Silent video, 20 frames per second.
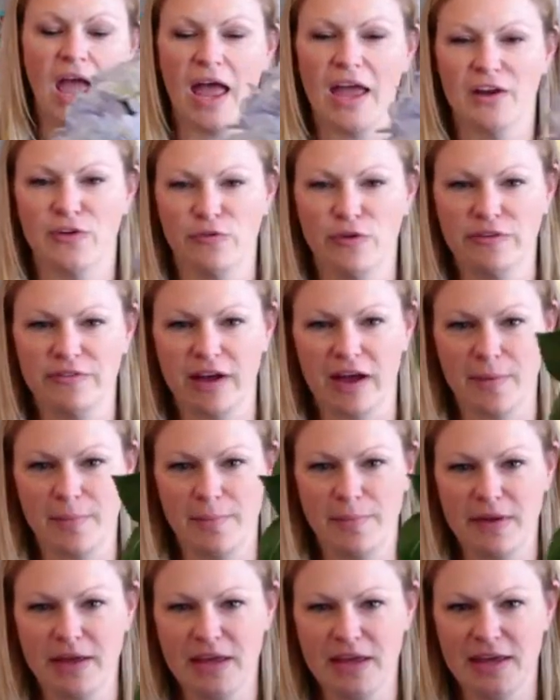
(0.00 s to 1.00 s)
And we've got
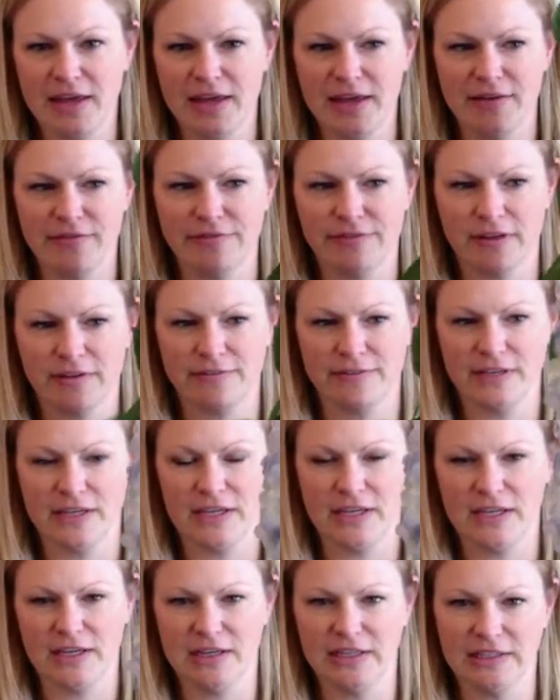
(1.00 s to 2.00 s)
big
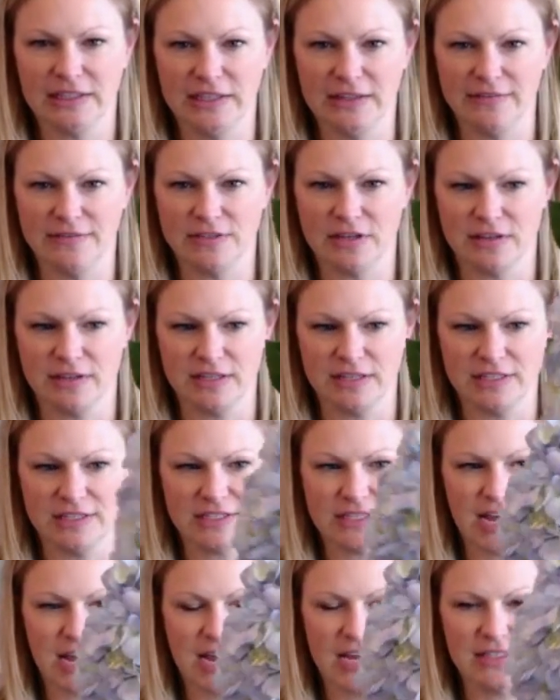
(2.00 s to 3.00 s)
fluffy leaves on these
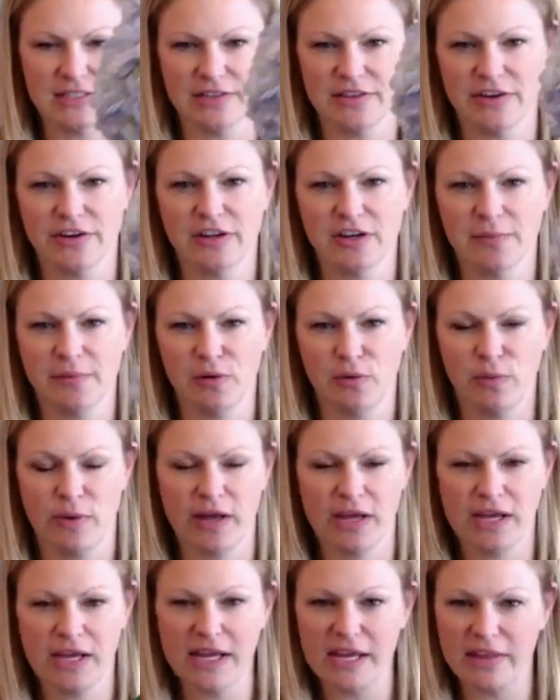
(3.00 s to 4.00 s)
guys, and they're going to be
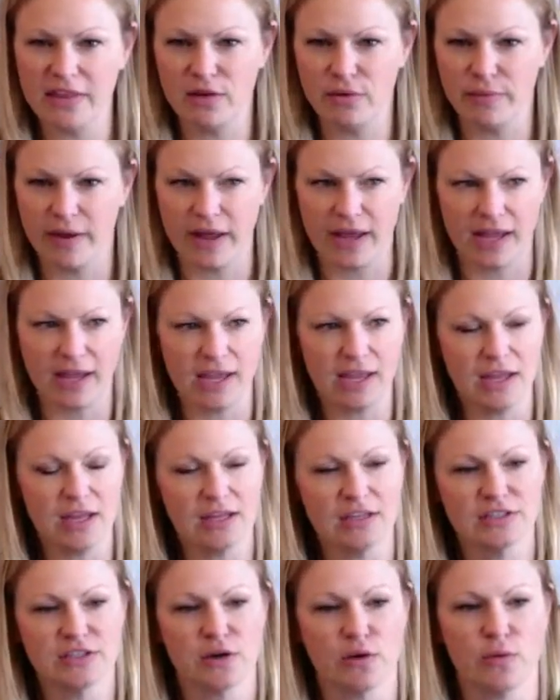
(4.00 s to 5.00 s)
way in the way.
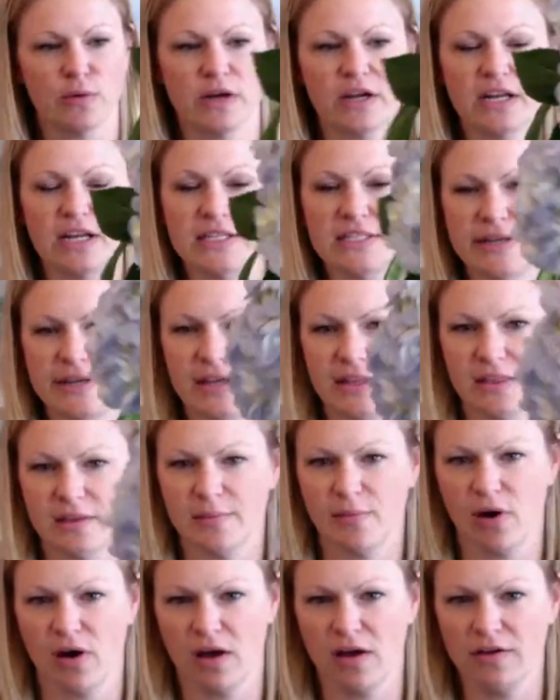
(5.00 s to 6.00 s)
So we're going to take them
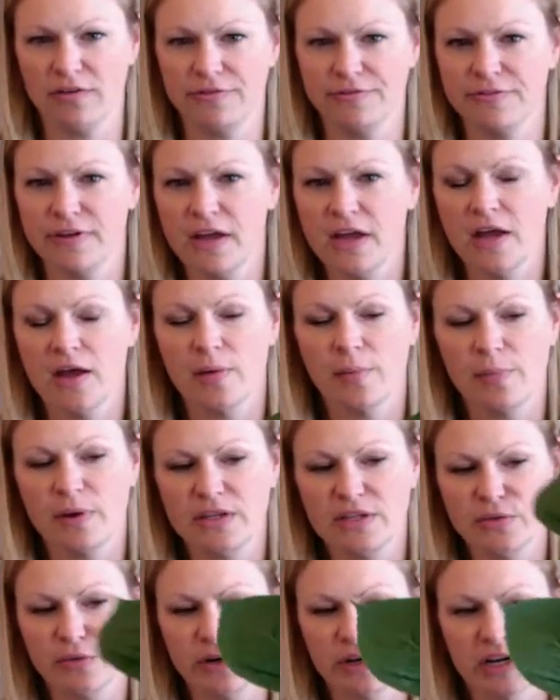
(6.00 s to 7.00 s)
off,
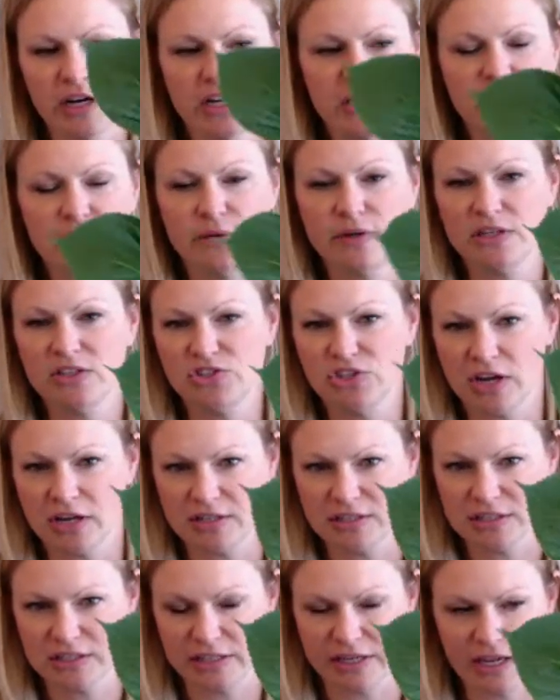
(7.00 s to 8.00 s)
but we're going to do it
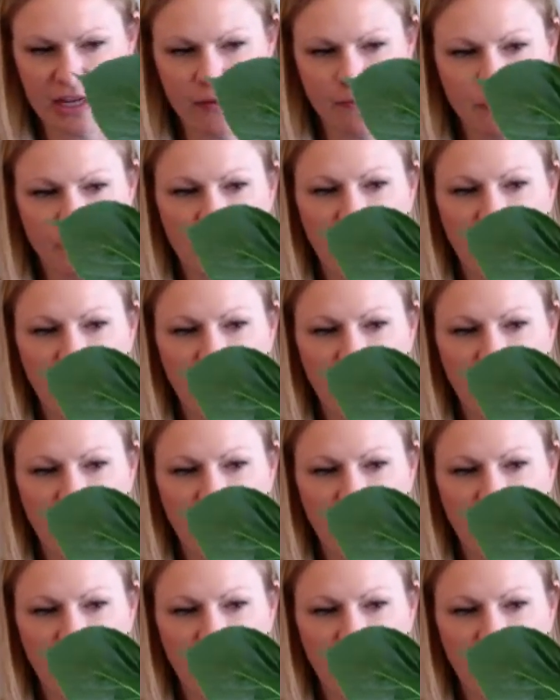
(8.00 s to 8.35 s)
gently.